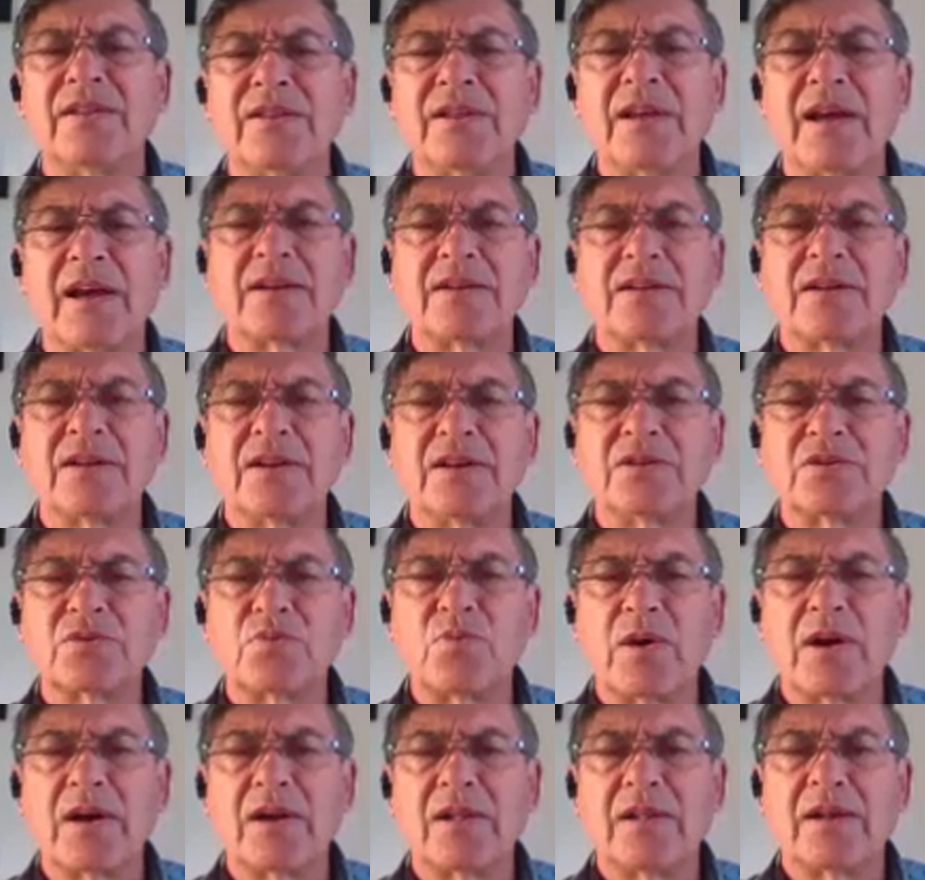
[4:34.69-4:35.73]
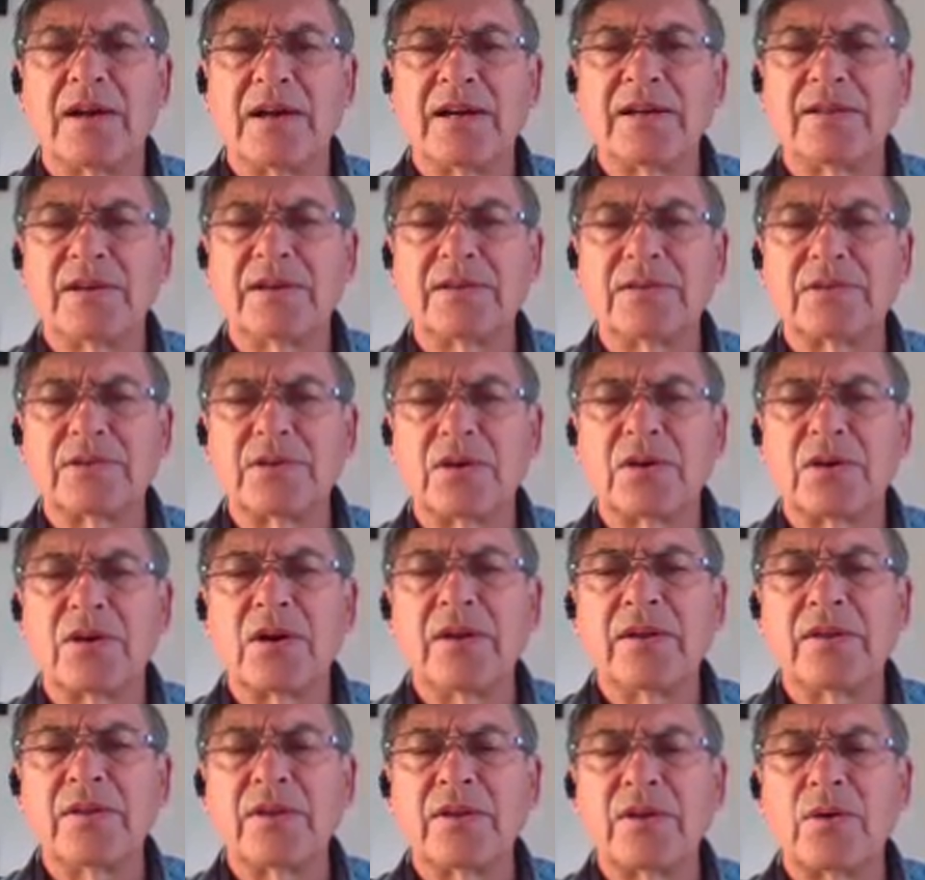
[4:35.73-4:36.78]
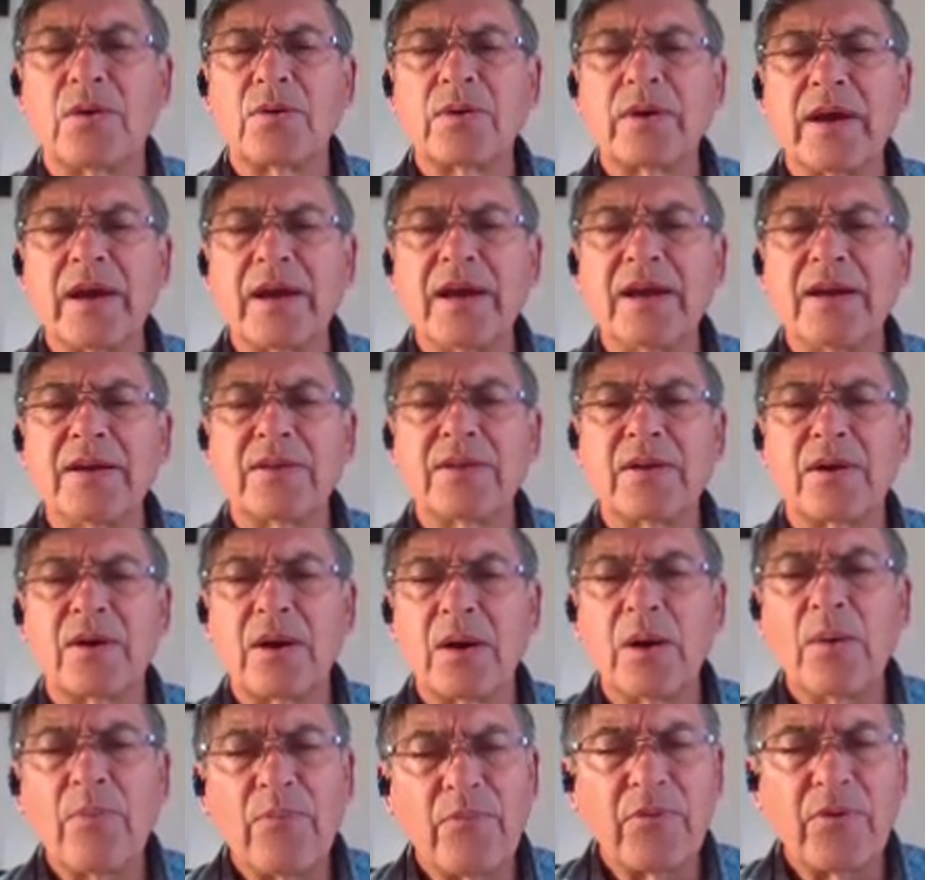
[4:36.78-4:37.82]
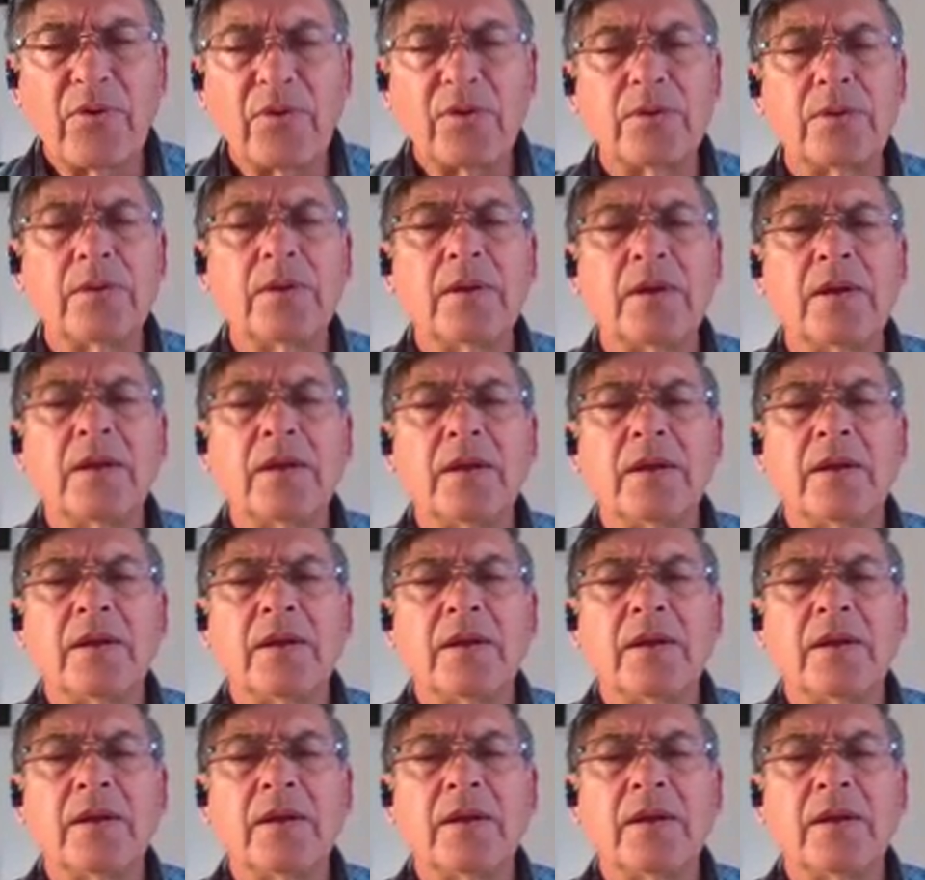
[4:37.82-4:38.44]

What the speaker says: that as well. I think they're okay. They're helpful.